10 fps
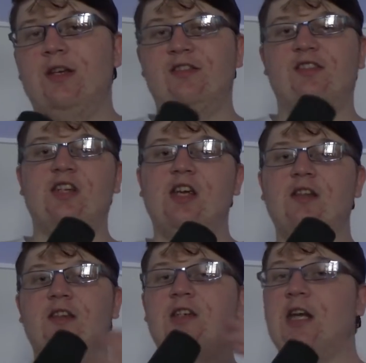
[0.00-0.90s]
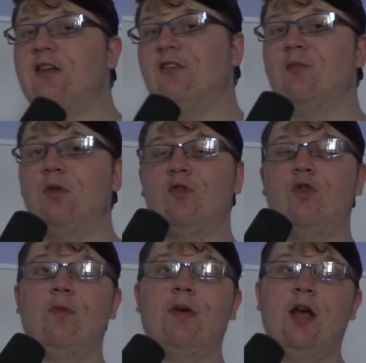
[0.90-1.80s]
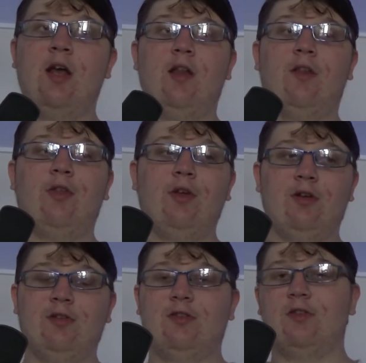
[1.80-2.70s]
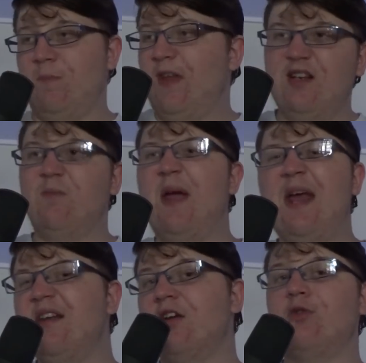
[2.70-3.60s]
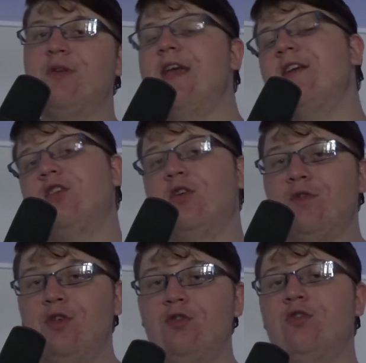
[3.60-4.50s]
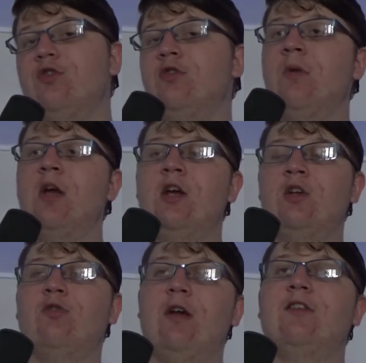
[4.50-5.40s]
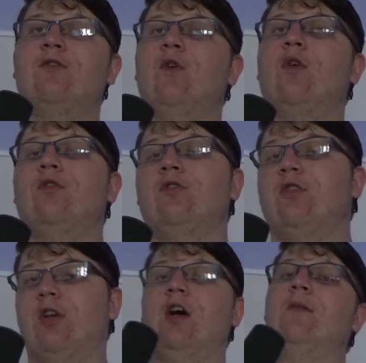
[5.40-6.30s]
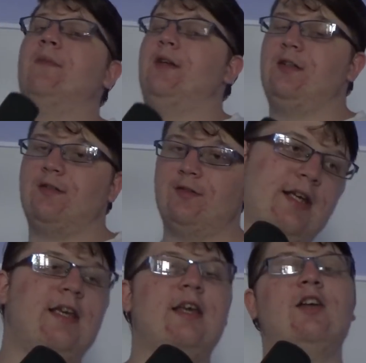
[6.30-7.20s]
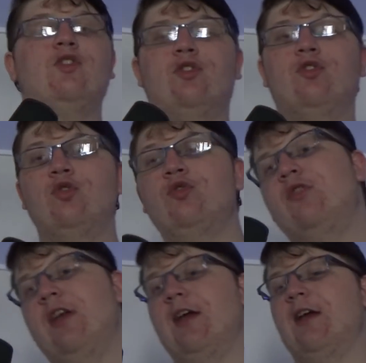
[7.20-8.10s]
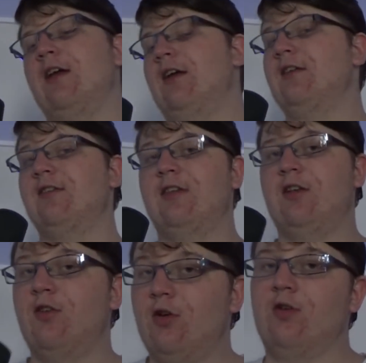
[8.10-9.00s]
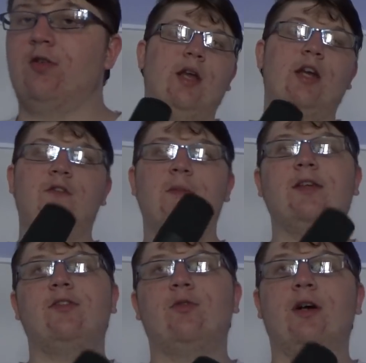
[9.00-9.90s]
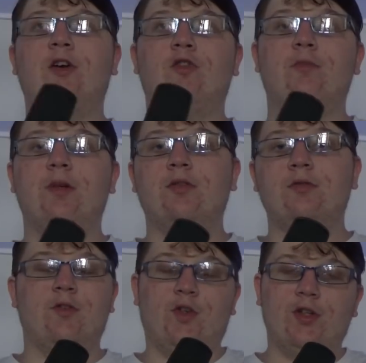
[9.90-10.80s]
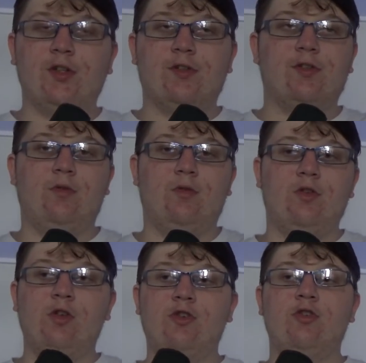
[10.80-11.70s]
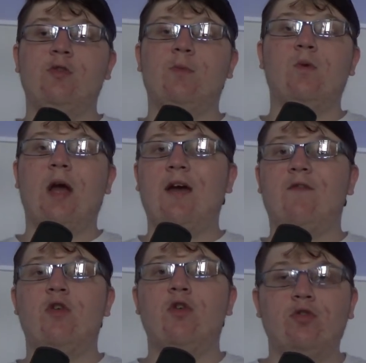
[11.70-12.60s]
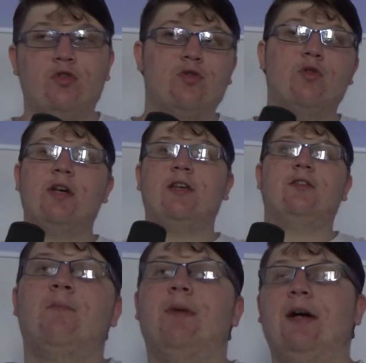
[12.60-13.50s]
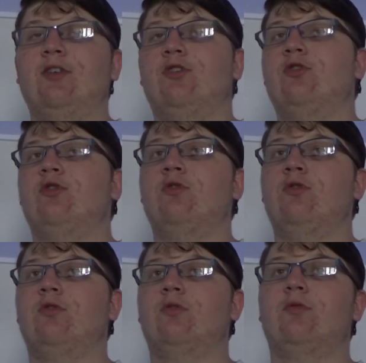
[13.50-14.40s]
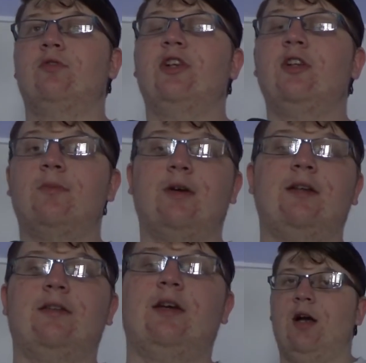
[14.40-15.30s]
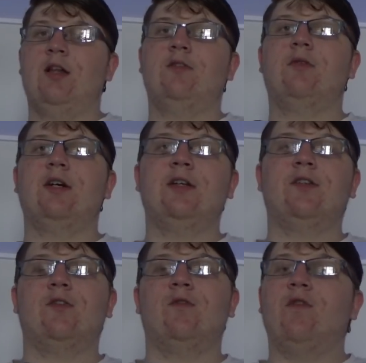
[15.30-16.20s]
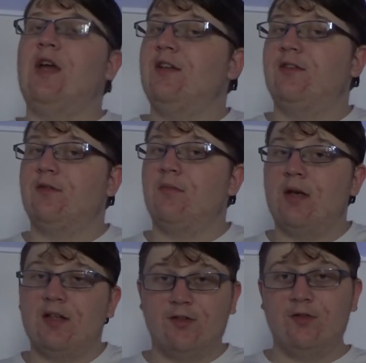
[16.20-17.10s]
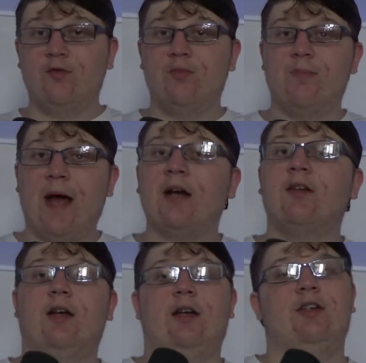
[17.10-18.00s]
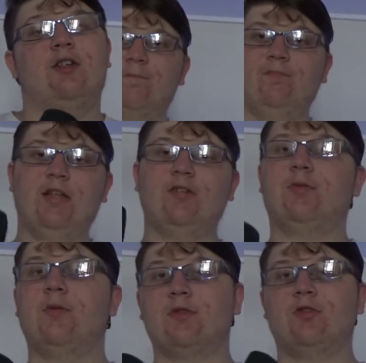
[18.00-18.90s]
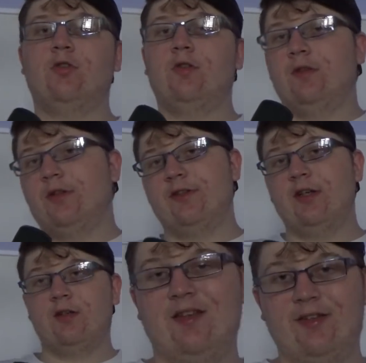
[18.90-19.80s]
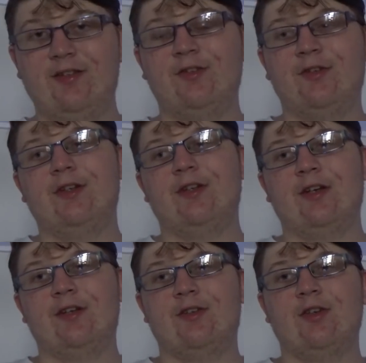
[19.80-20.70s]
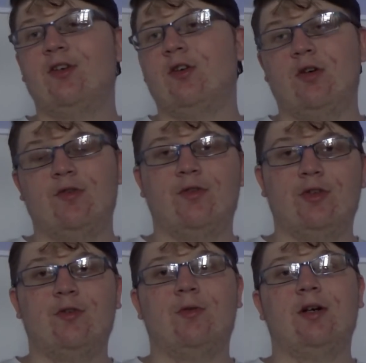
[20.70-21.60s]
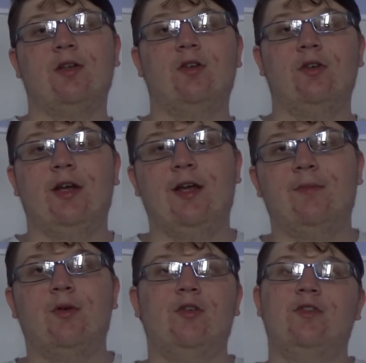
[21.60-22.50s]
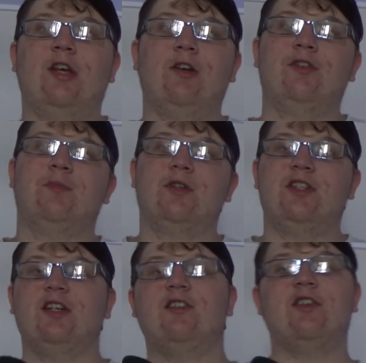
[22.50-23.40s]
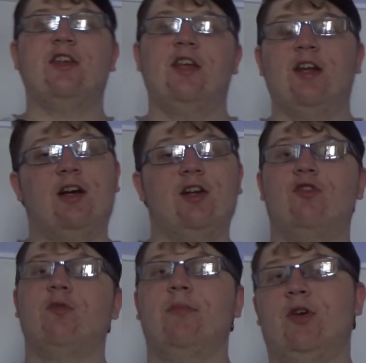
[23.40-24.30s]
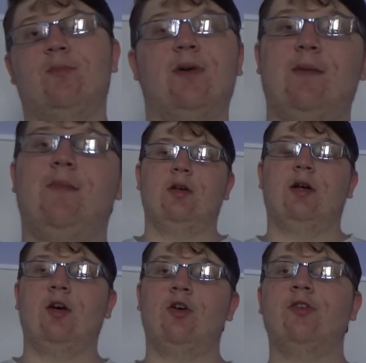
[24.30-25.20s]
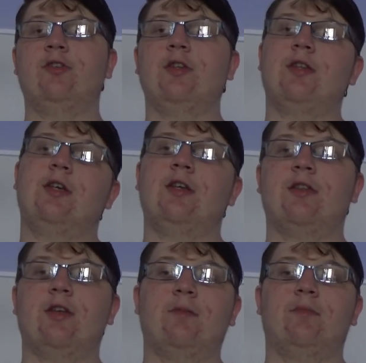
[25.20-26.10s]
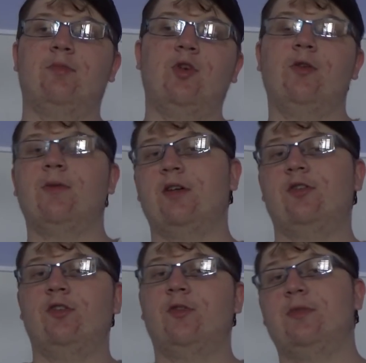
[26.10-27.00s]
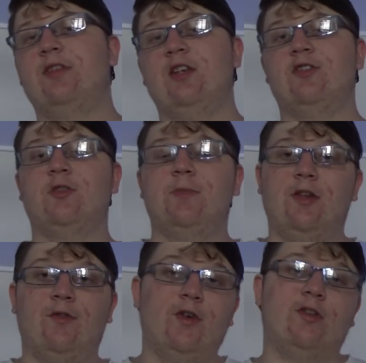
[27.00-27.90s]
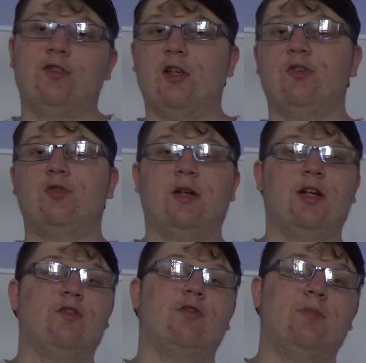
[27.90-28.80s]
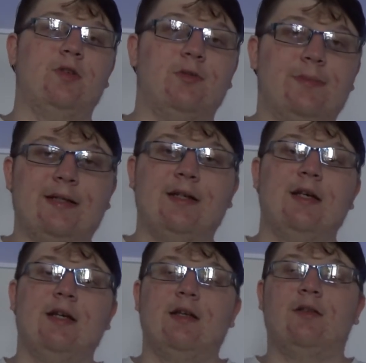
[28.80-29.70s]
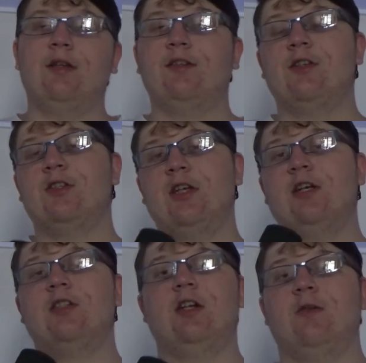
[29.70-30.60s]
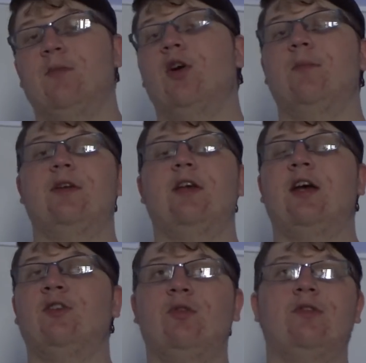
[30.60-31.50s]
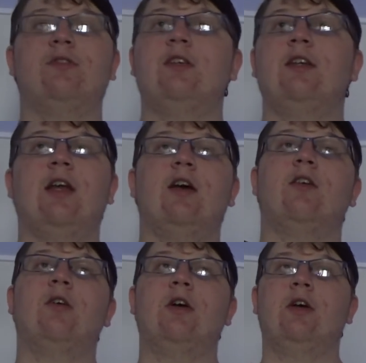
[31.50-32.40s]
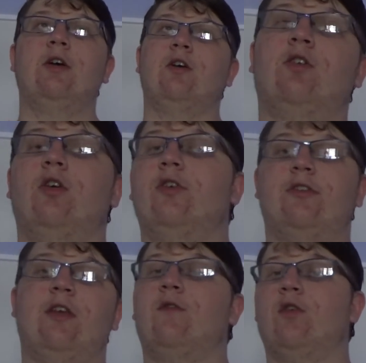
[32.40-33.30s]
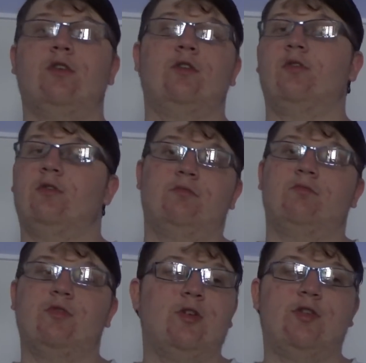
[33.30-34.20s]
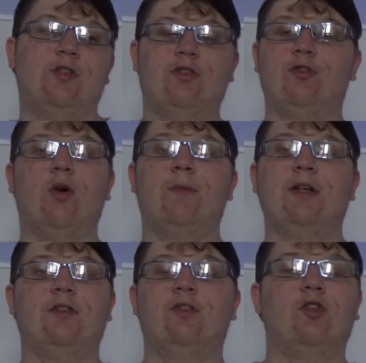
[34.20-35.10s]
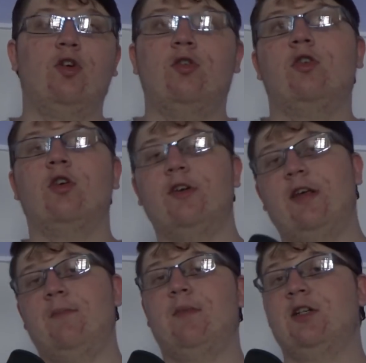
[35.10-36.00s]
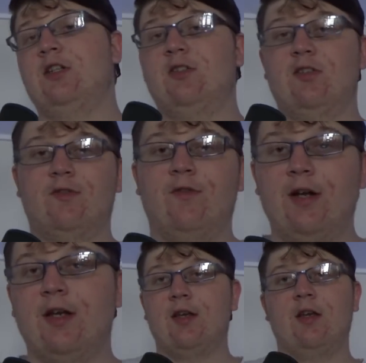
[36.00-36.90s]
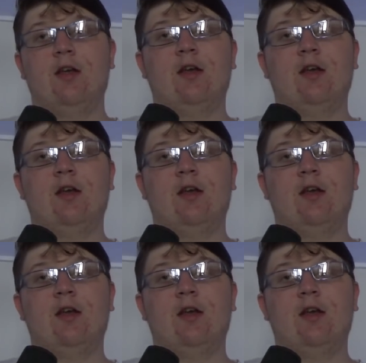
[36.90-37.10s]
He stand the testament from the independent creator of YouTube transference to companies. He has stood there and said no. And if he makes to 100 mil first, YouTube will have no choice but to celebrate that. Otherwise, face massive backlash. That's pretty much all I've got to say. This is looking like it's going to go on for a little while longer, and both channels are predicted to hit 100 mil by May. I honestly think that PewDiePie still has the potential to be the first channel to 100 mil, but things can change at any moment, as we've seen how close they've gotten to just swapping so goddamn much it's not funny.